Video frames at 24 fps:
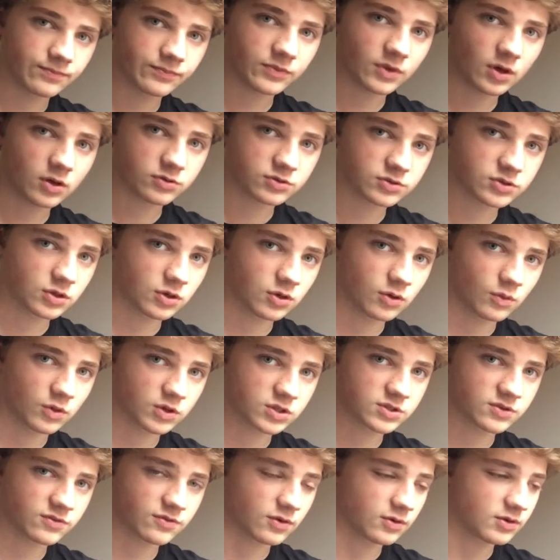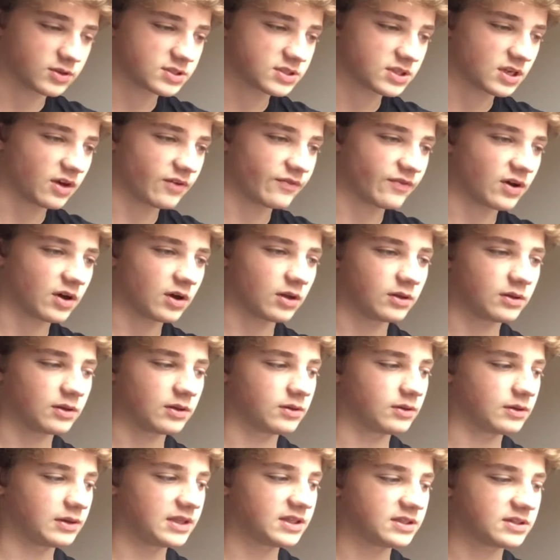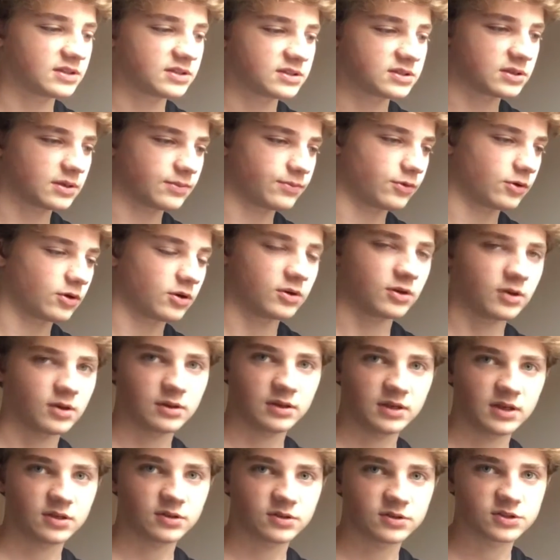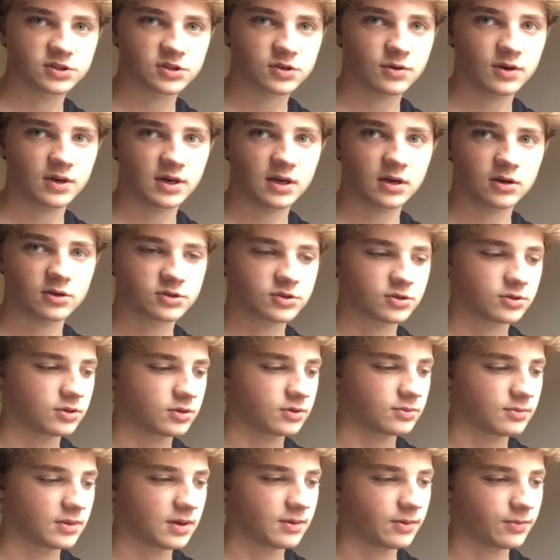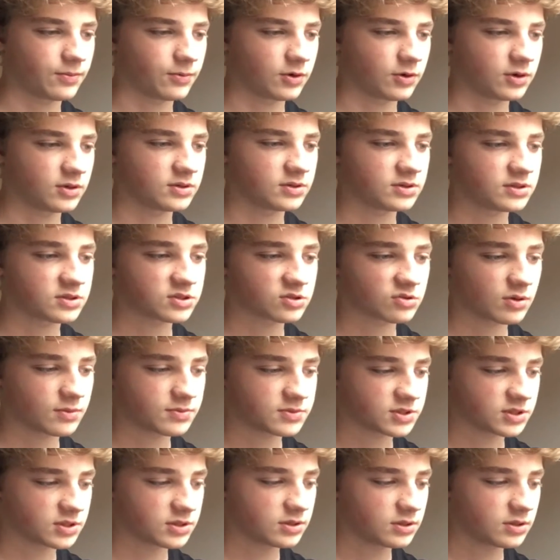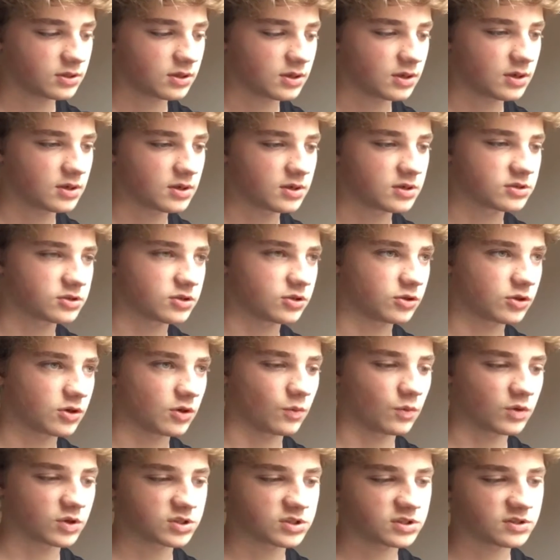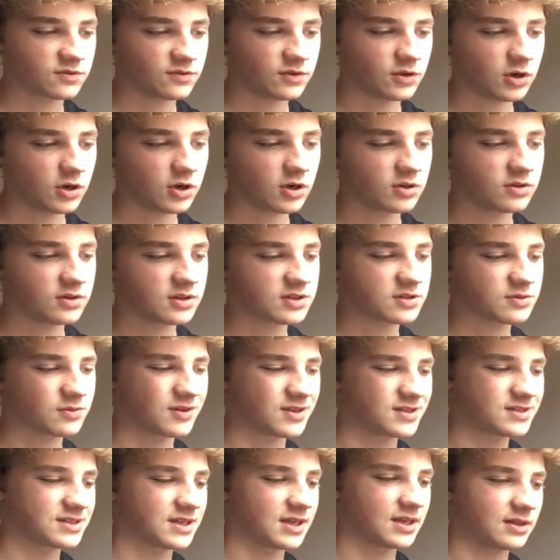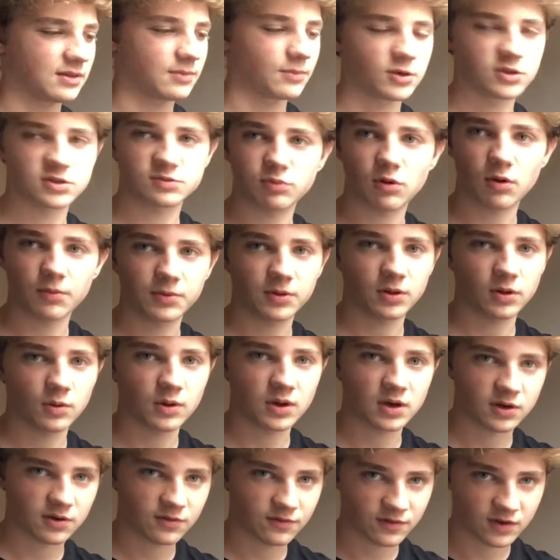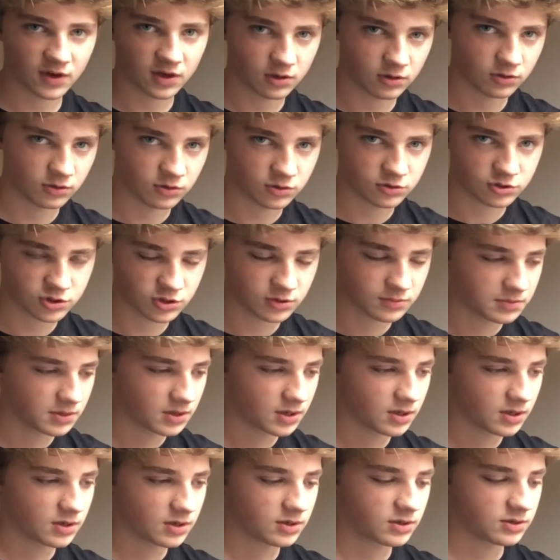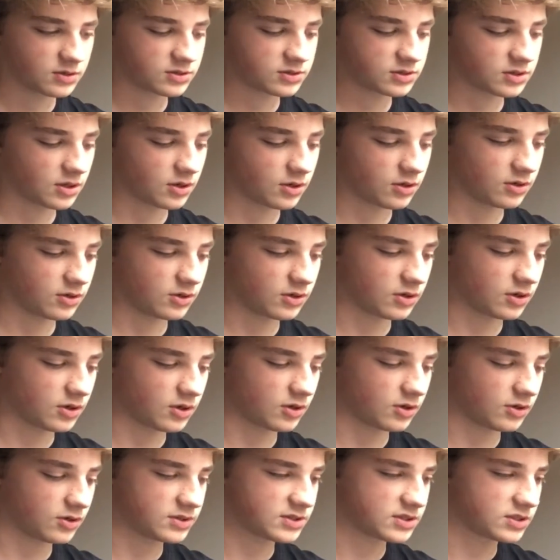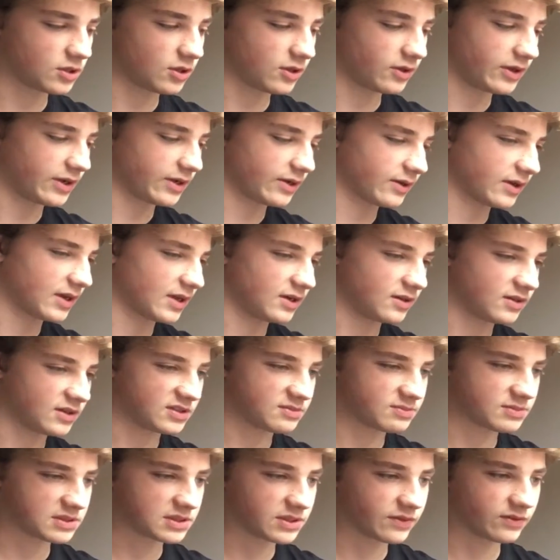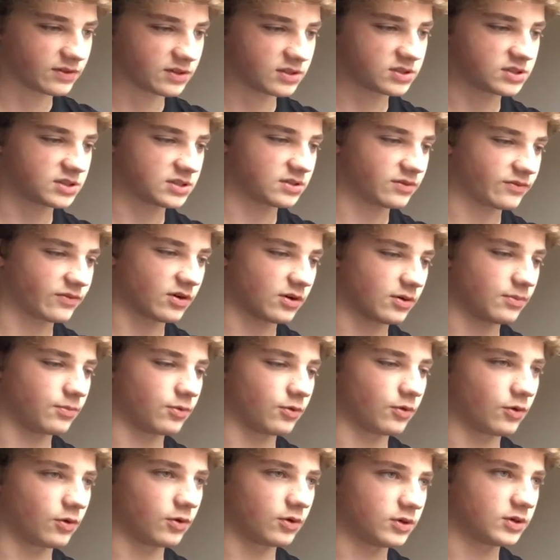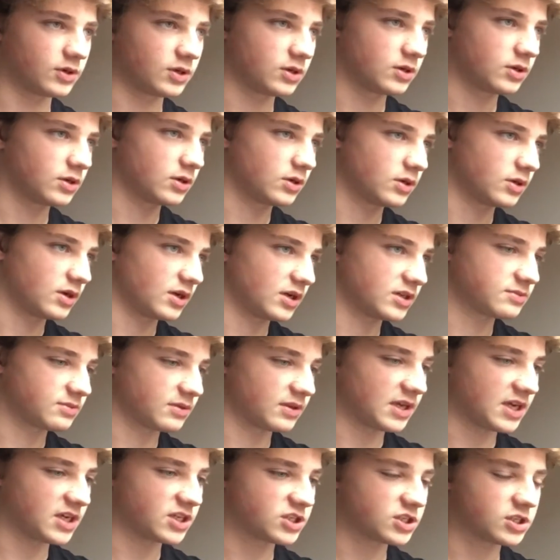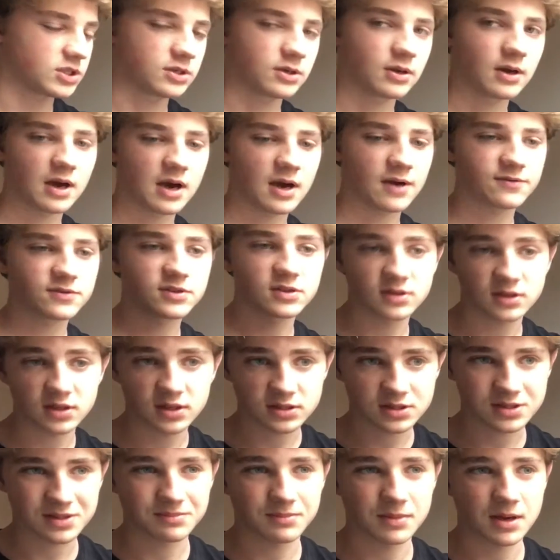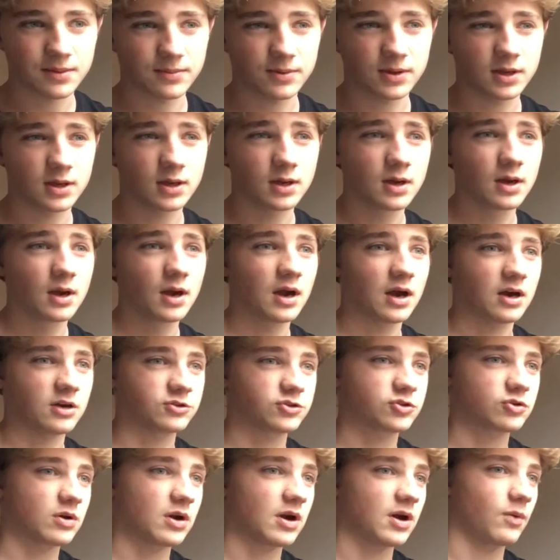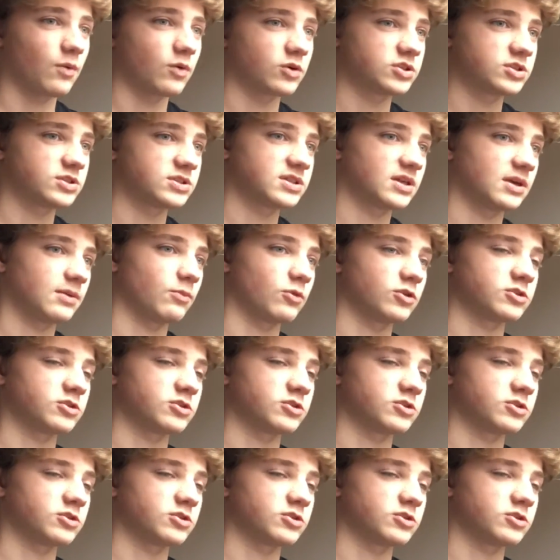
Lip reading: also watch it for yourself. I'll link this, I'll put a link on the screen. I'll also maybe put it in the description so you can watch this video. This one's like the most popular one I can find on YouTube, so you know, it's not like anything specific, it's just a very broad explanation. After this, maybe I'll try watching something more